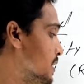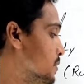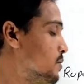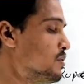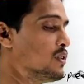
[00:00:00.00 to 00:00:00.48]

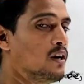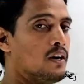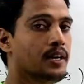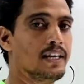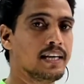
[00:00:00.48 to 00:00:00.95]
due to
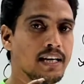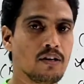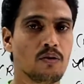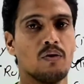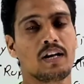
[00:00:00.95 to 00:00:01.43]
the
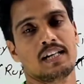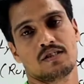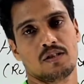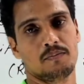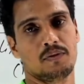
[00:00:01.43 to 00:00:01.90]

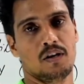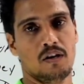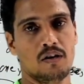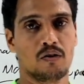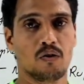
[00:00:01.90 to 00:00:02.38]
ignorance of
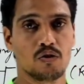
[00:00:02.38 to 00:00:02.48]
the